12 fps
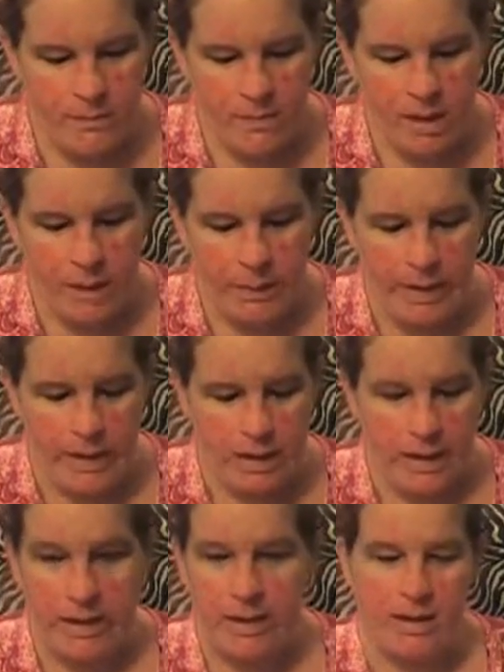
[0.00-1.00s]
And then I can
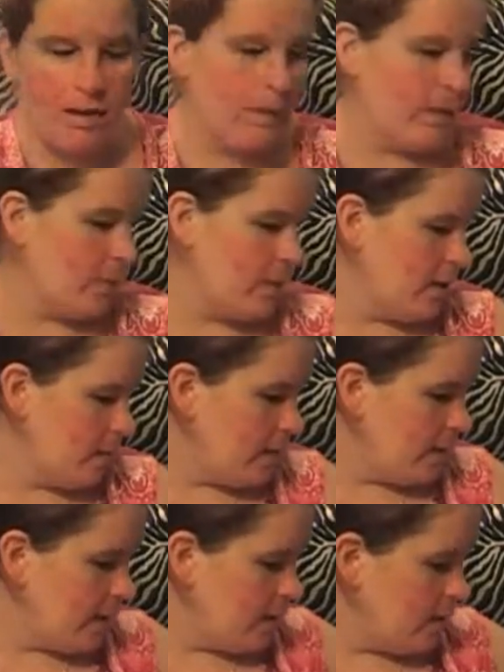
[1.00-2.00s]
collect things throughout the week. It'll be
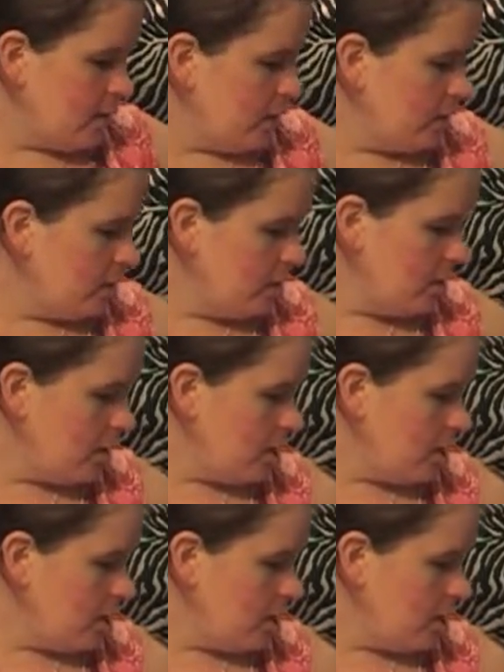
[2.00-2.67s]
a lot easier.